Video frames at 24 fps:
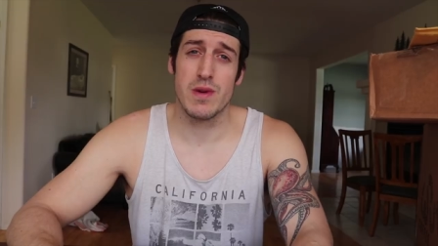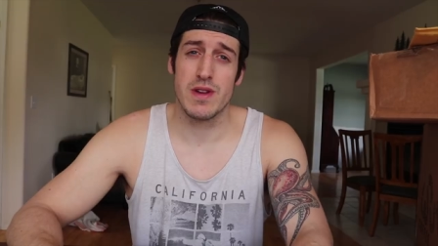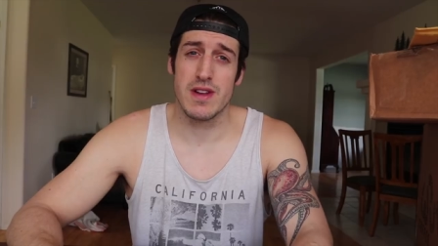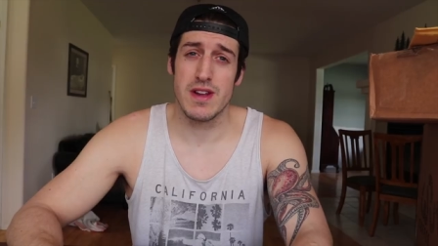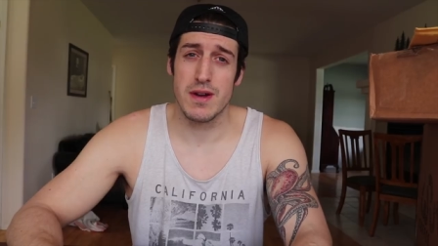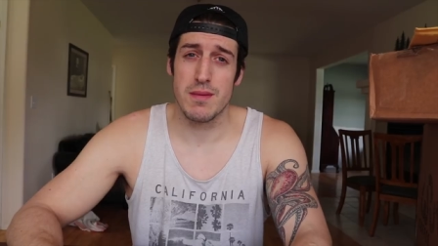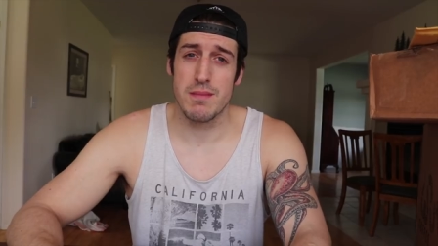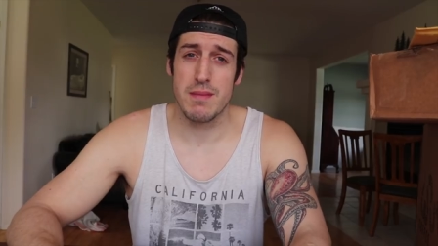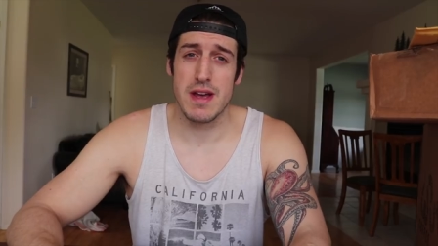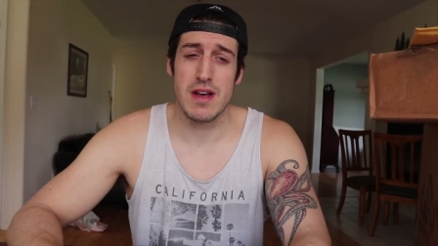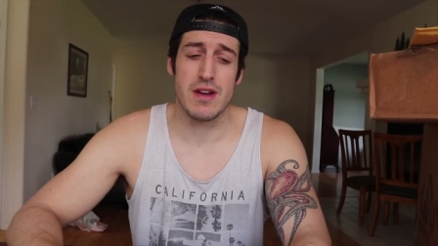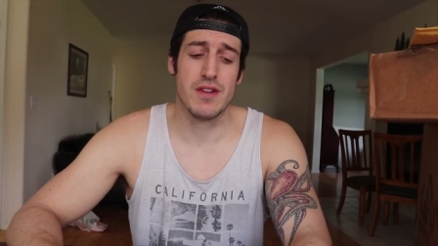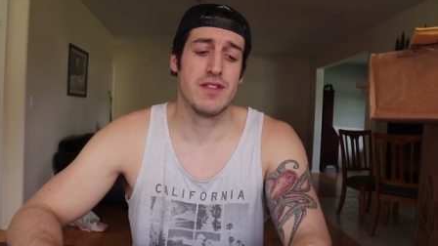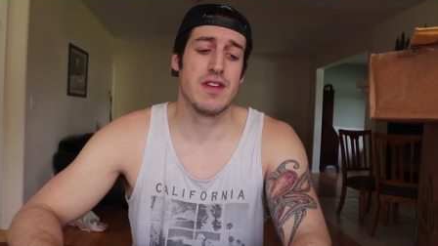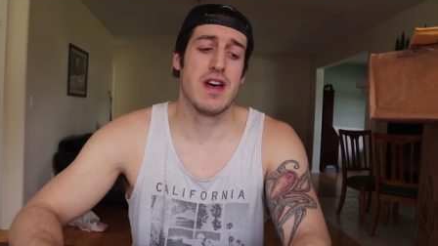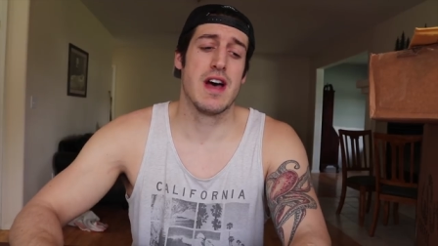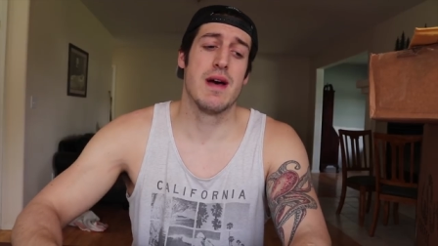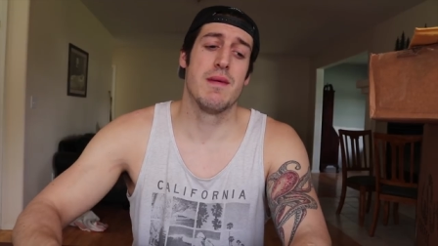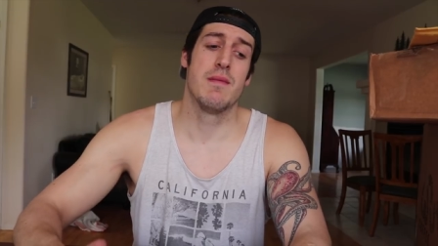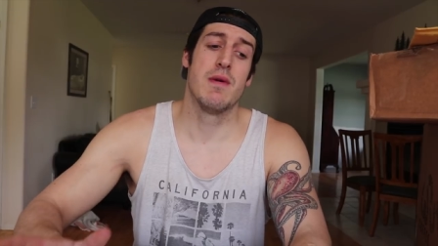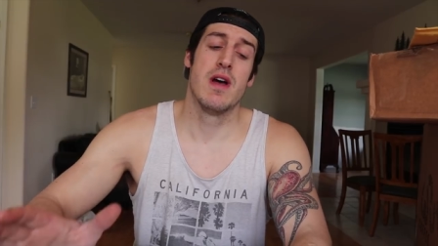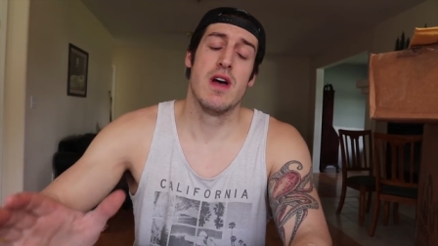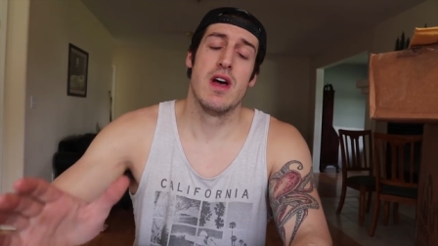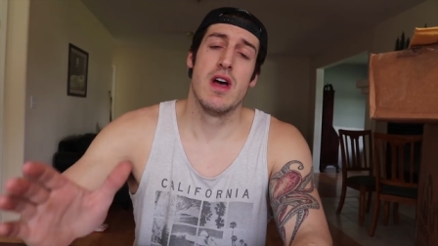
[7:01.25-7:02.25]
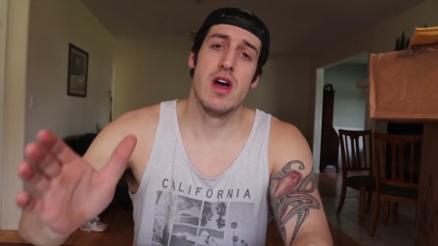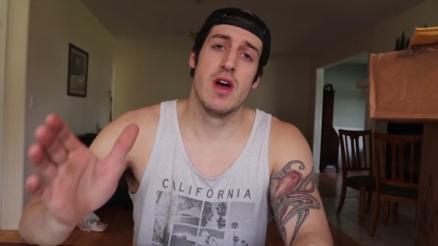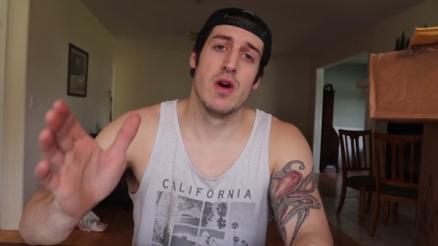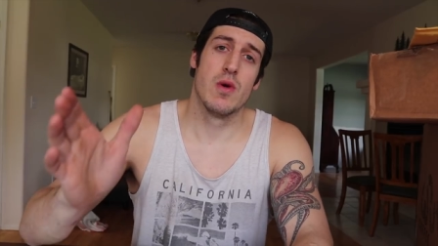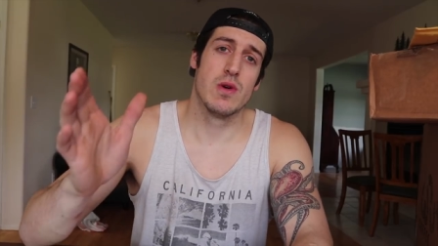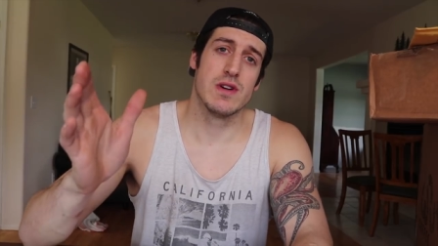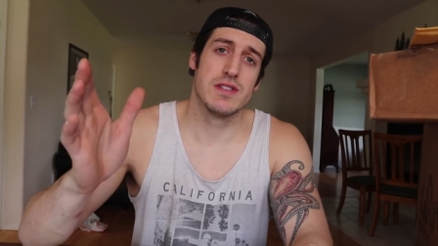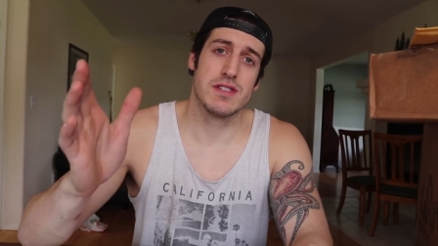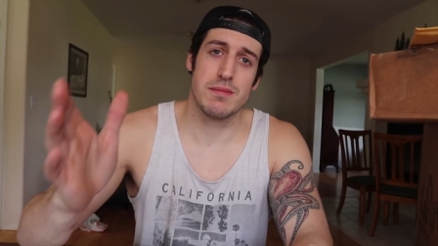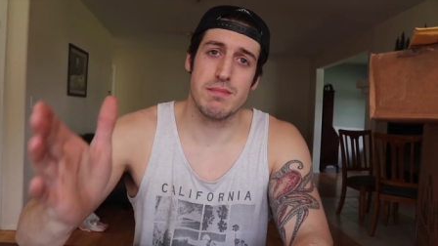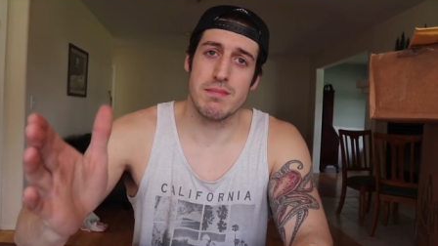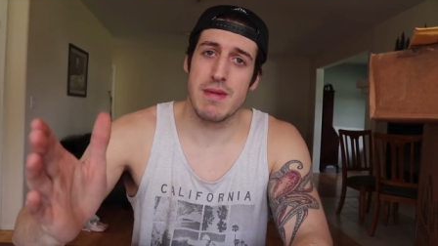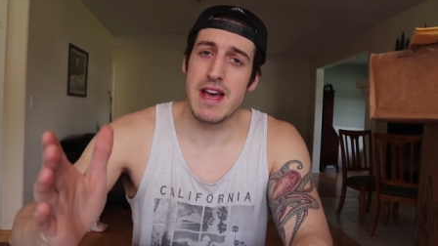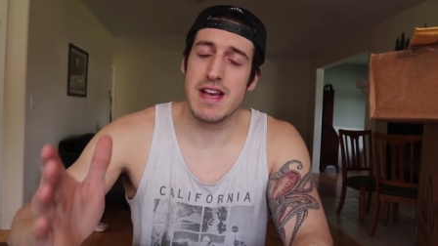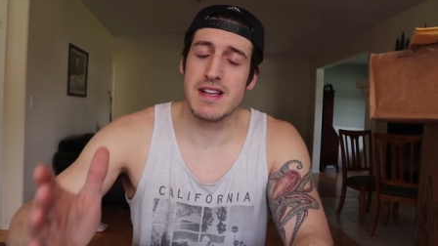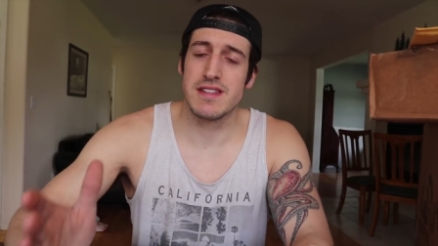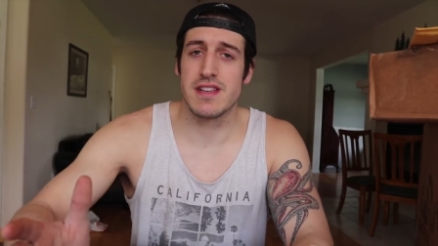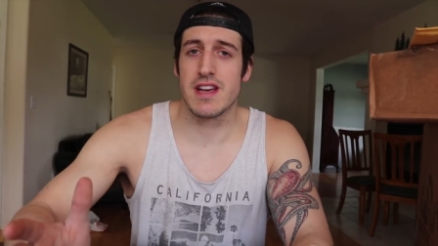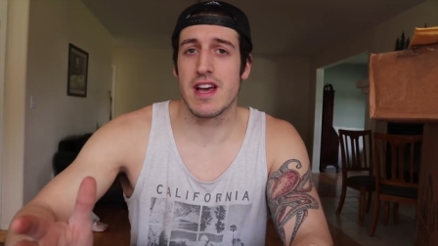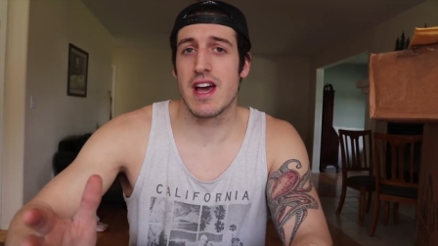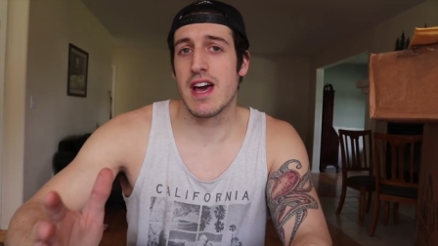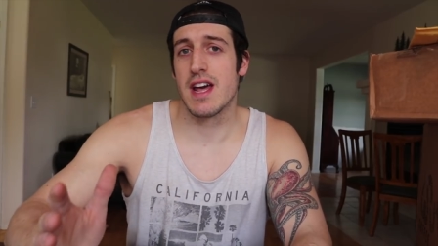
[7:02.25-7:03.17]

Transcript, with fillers: we did a mail time was amazing.